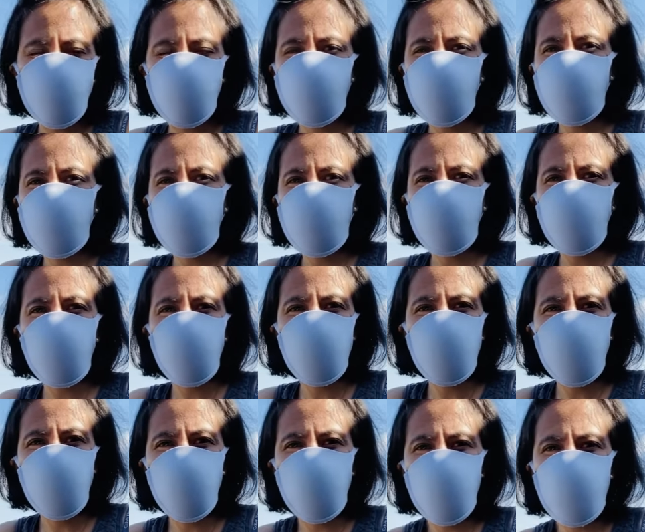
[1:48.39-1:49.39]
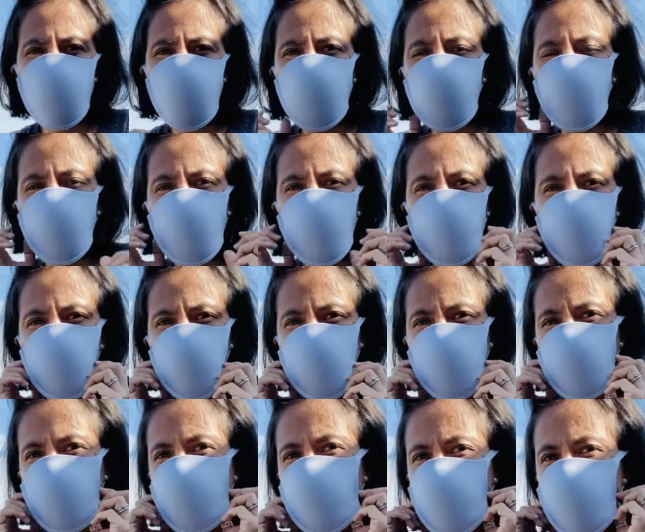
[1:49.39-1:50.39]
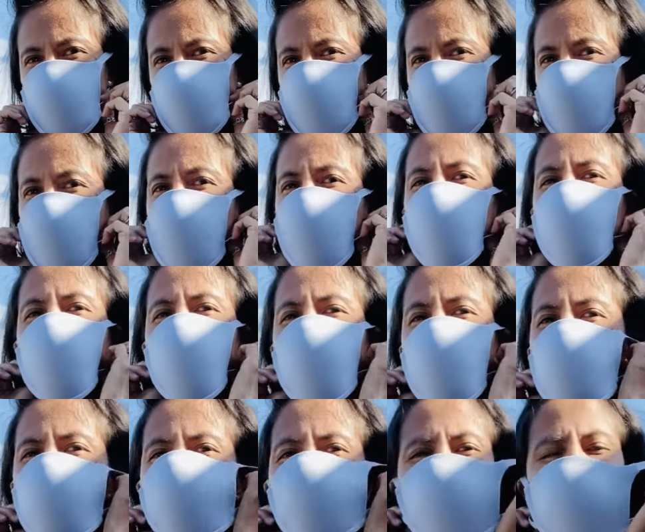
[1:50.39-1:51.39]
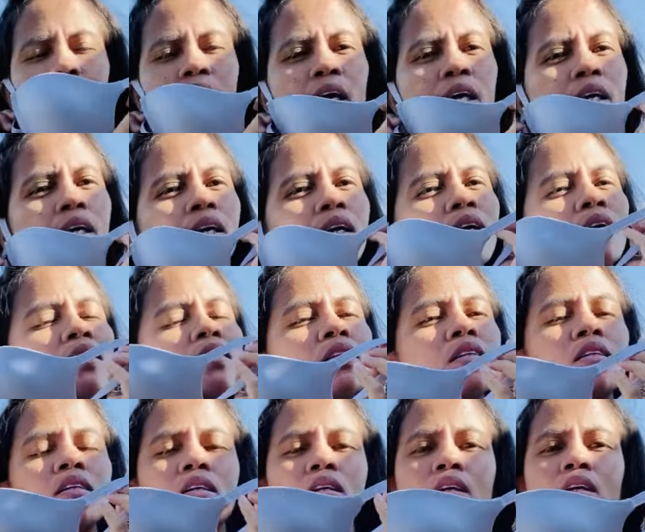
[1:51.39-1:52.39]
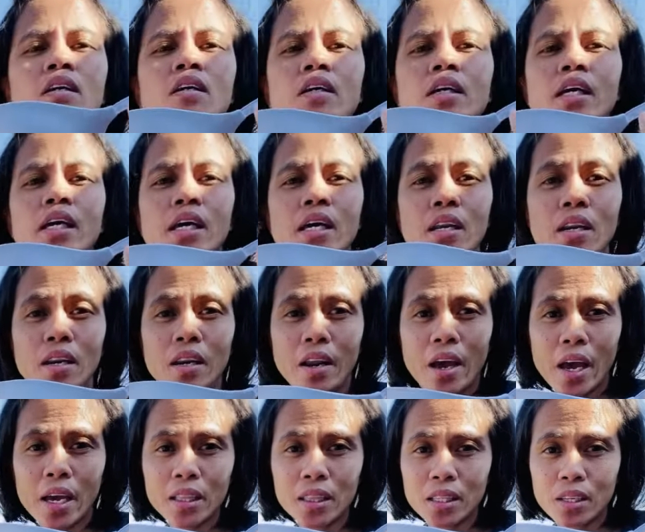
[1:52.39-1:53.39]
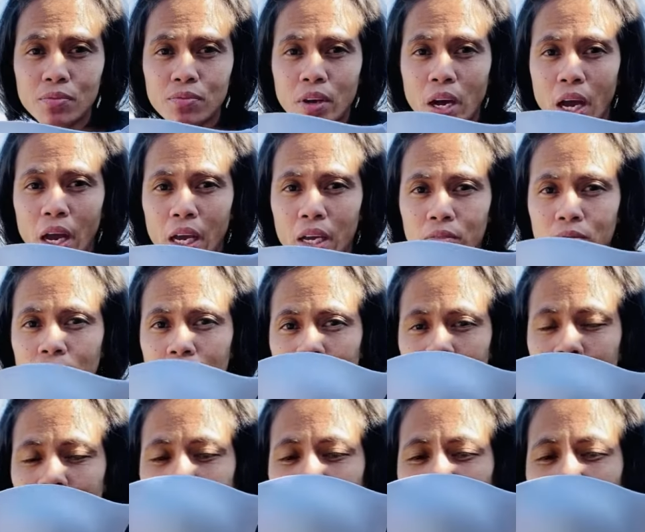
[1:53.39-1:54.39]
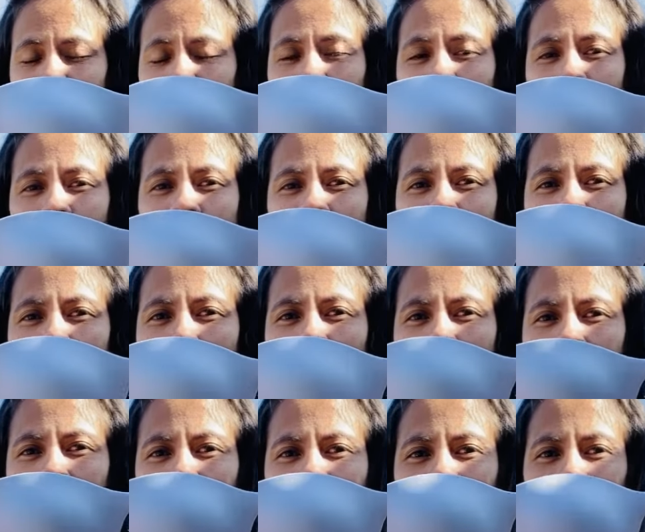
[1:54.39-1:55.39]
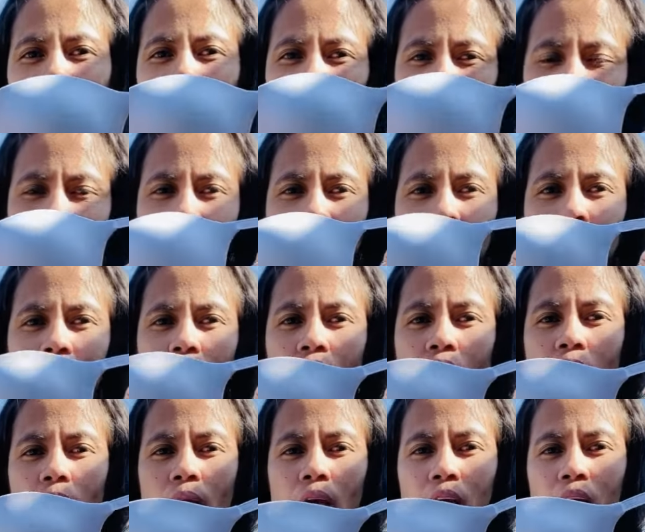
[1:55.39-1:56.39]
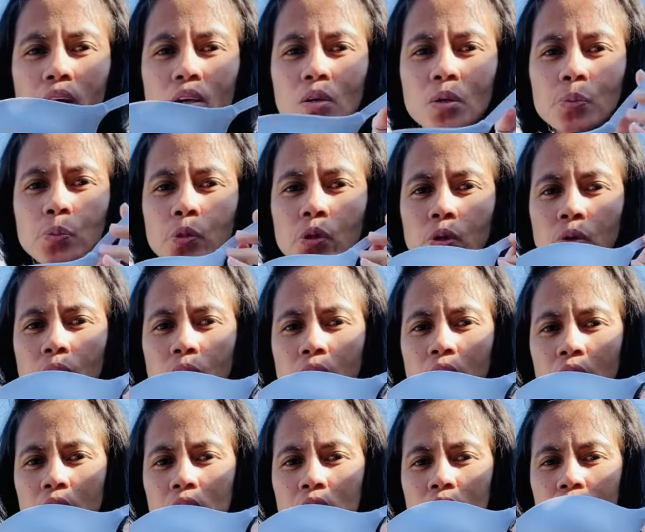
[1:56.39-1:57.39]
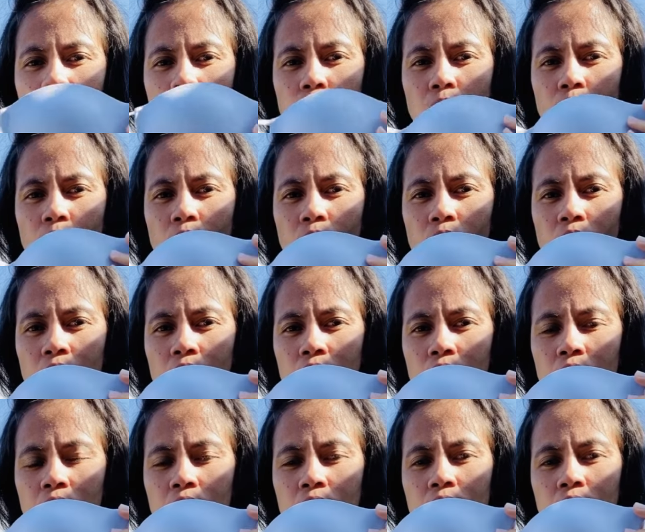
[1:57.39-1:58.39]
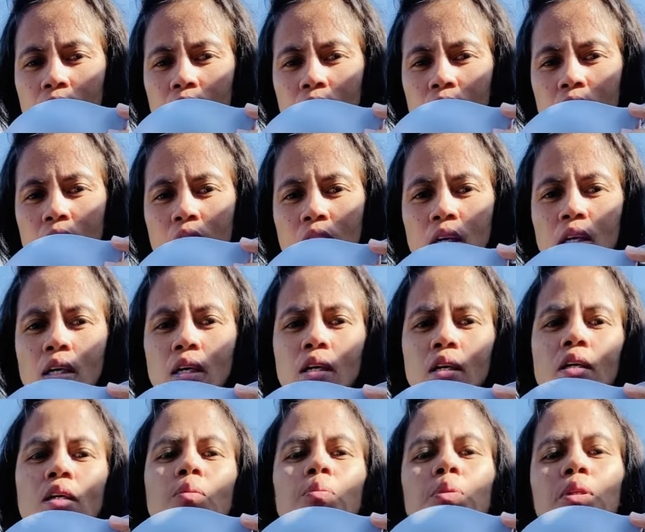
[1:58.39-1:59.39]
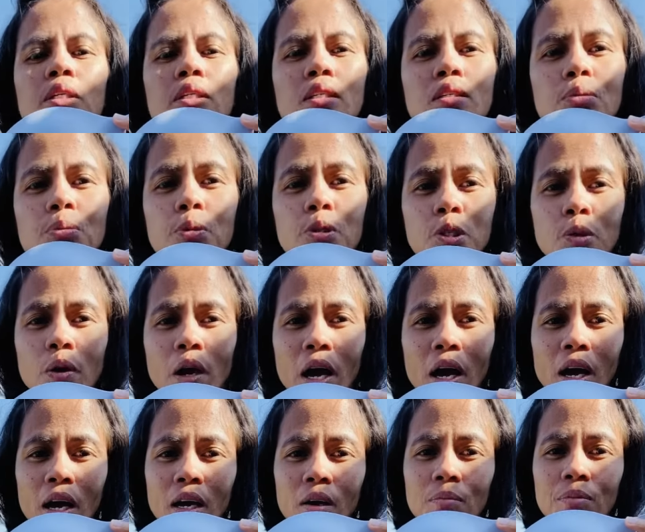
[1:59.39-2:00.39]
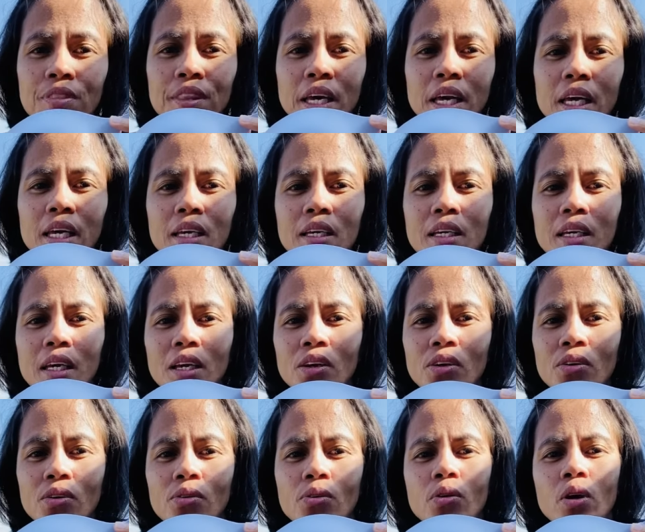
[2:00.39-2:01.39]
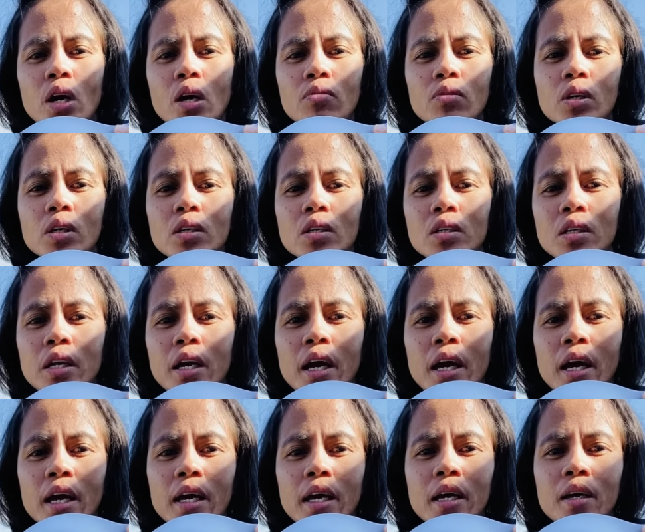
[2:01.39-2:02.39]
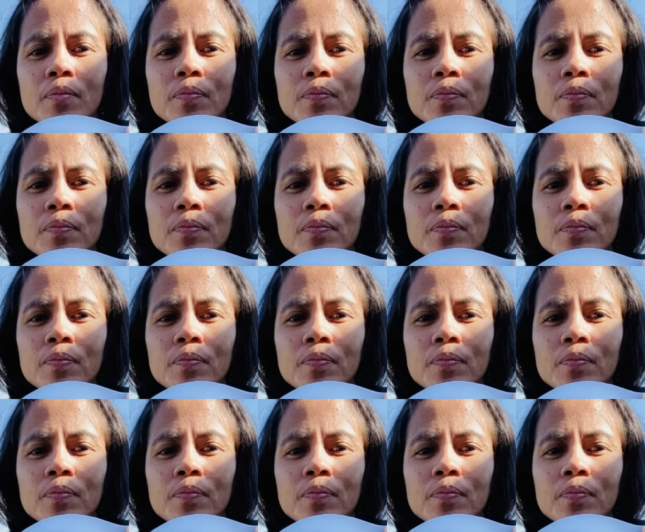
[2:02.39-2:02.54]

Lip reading: And so you can have like in 95 look alike. All right, hope you guys enjoy. Please subscribe. Thank you. Have a good day.